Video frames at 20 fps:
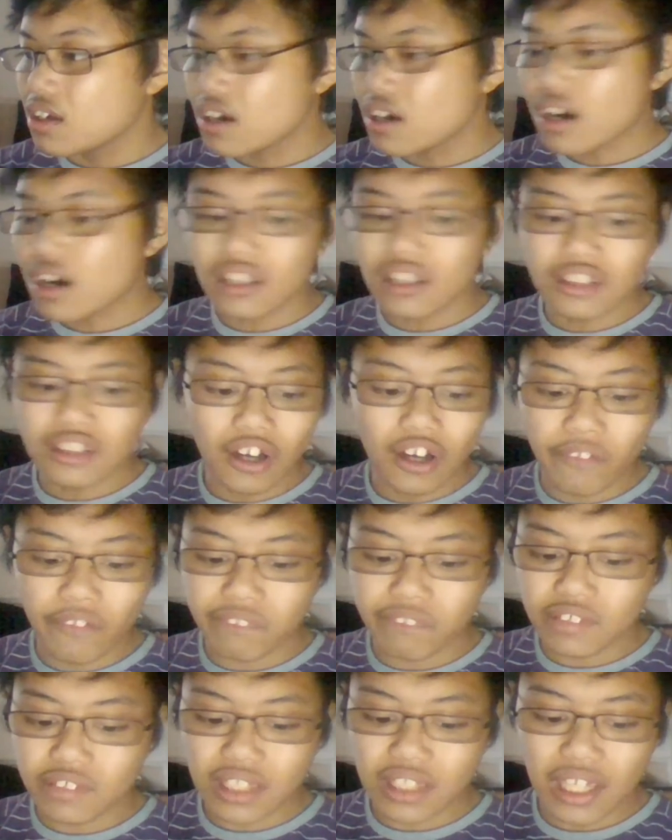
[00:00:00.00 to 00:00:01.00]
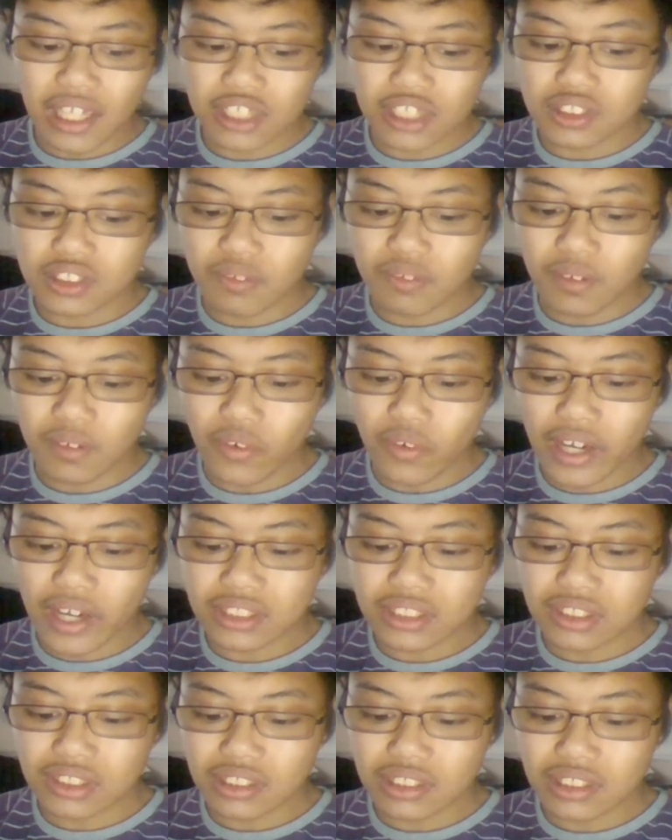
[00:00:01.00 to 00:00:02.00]
I love the taste of
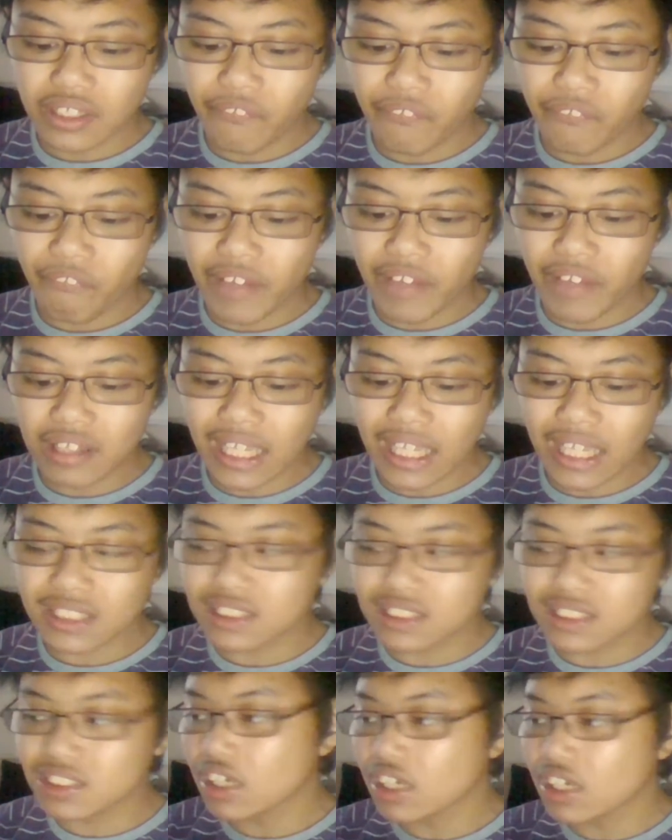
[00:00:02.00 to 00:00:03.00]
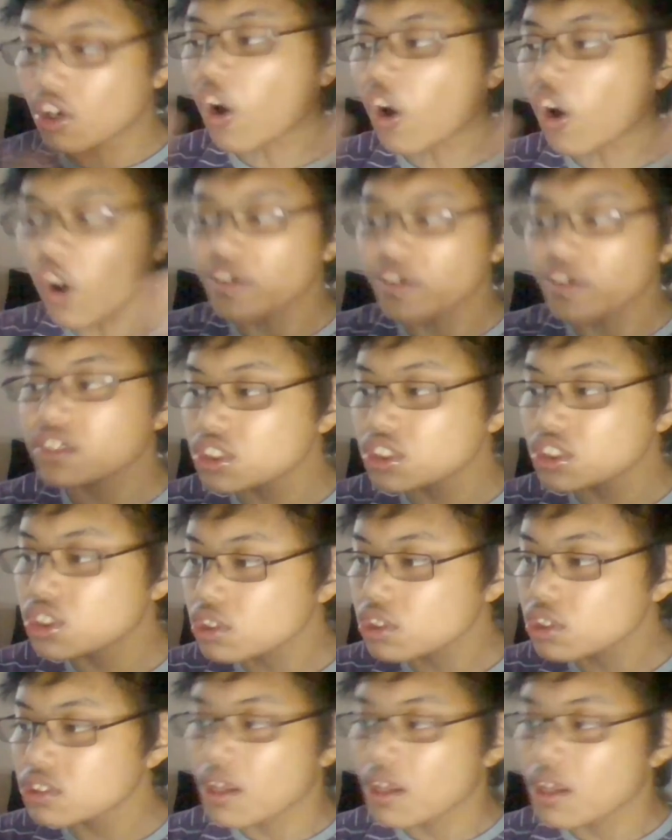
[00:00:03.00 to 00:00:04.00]
Oasis. It tastes like orange
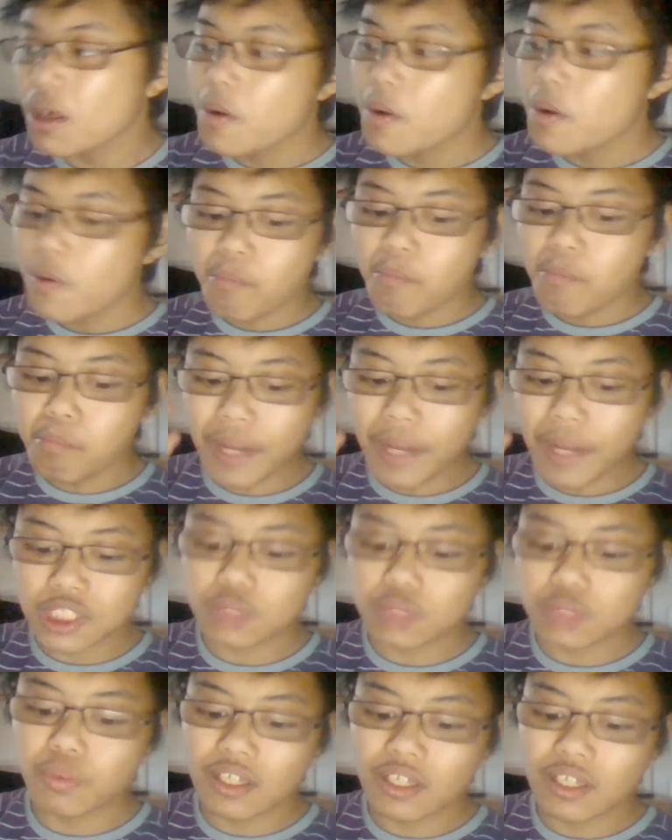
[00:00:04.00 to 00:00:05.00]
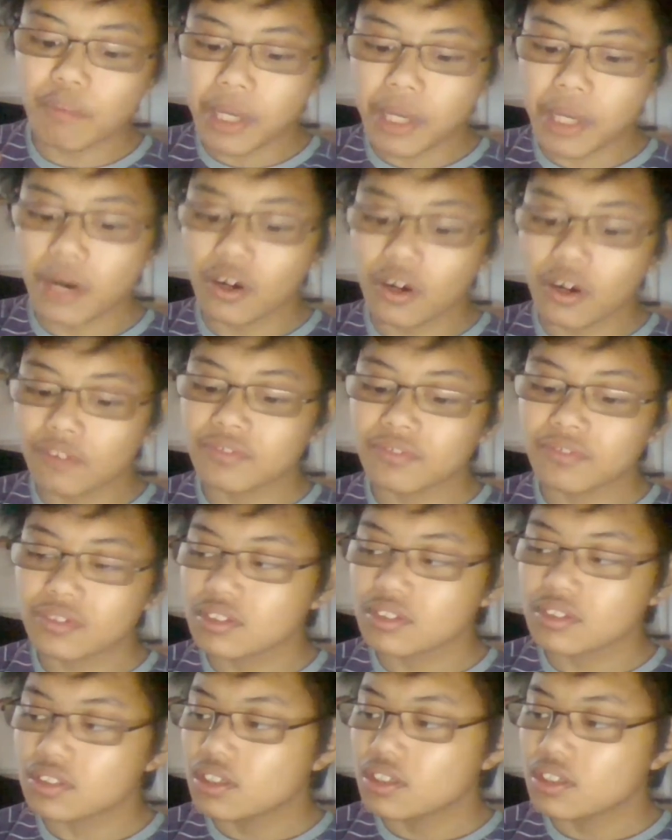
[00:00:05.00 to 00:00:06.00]
juice mixed with a bit of
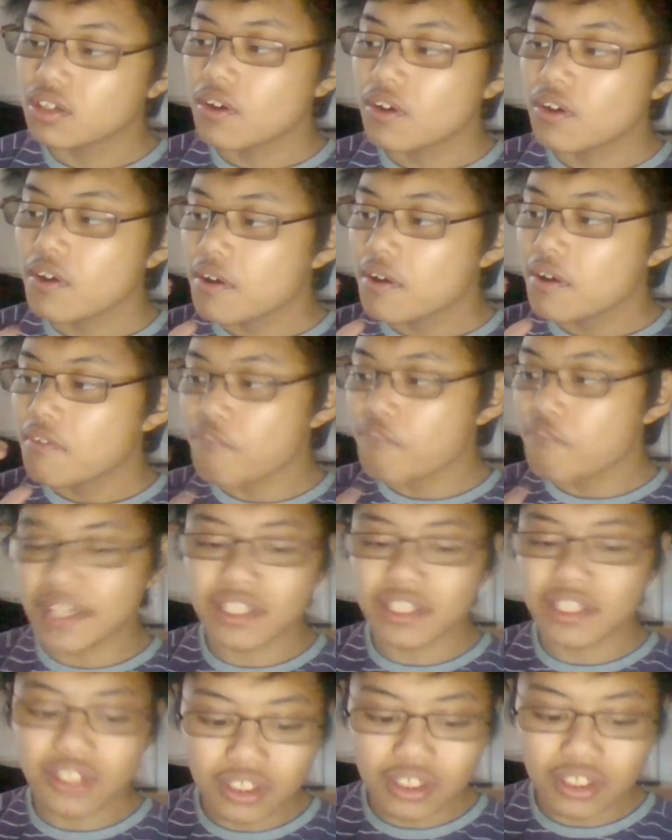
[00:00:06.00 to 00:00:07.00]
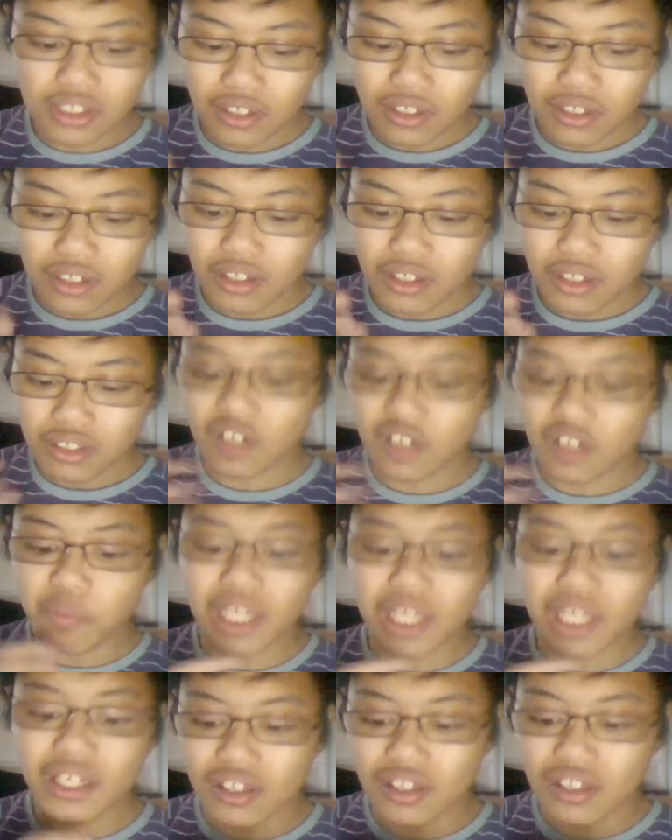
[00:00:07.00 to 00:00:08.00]
Fanta. To
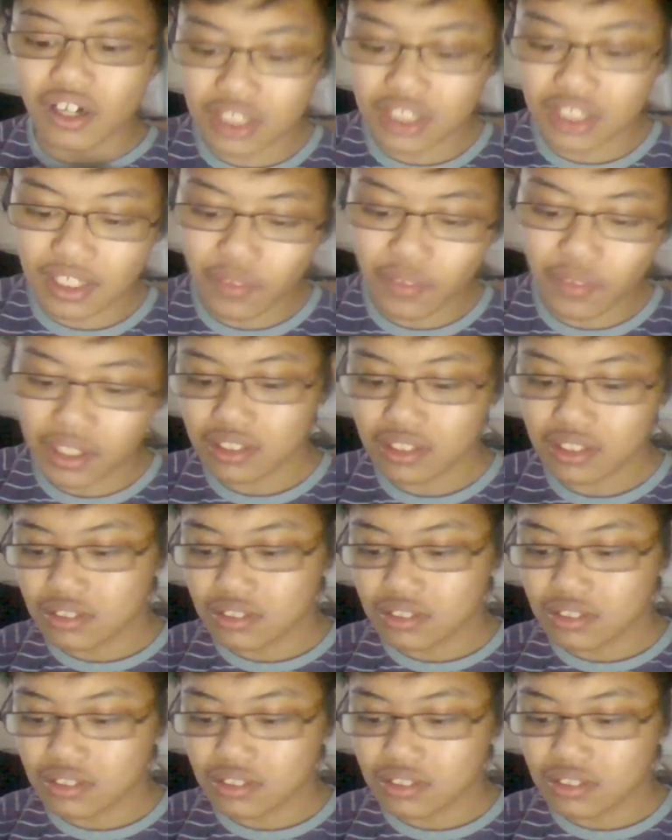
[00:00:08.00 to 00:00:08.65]
me, it does anyway.